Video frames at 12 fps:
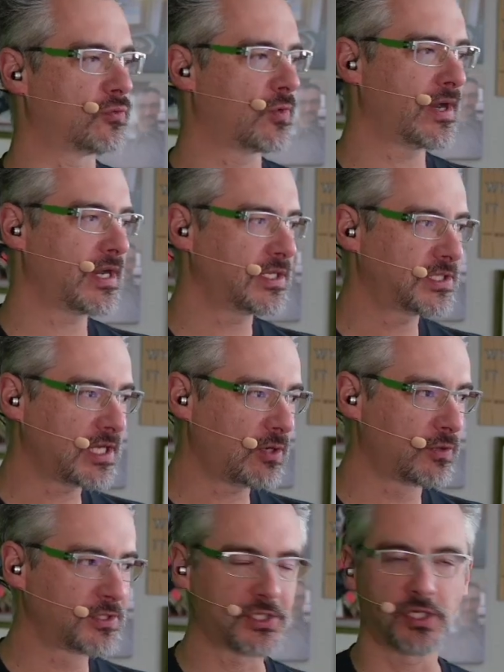running
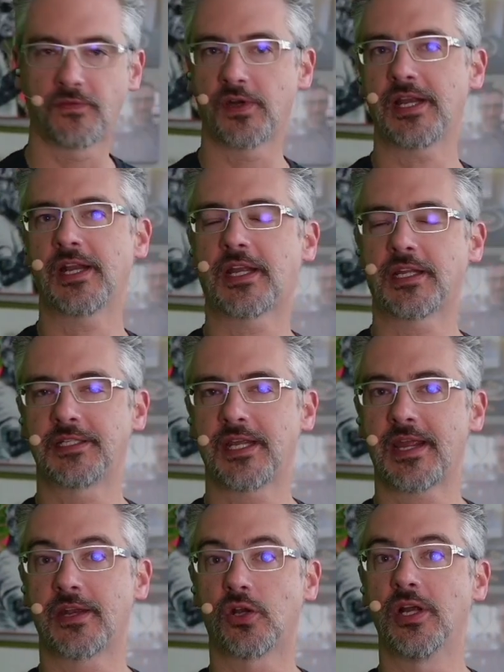SQL Server in a
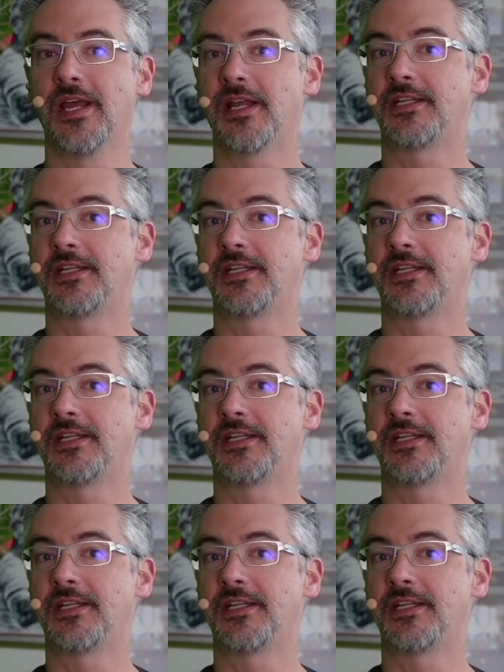container?